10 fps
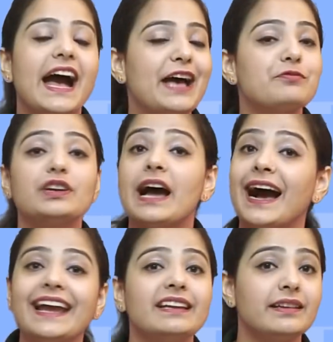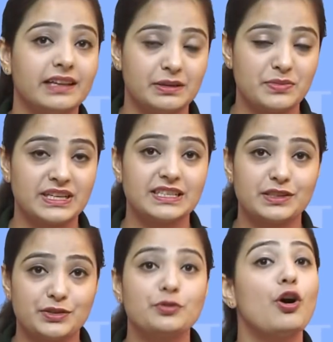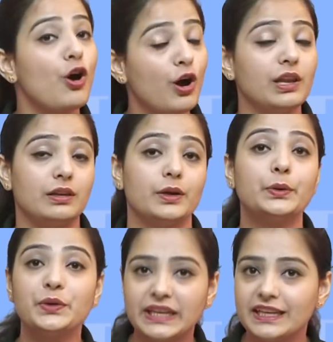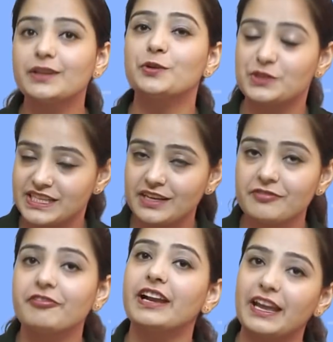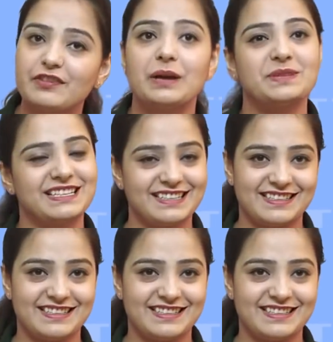I would highly recommend it to all who need coaching for environmental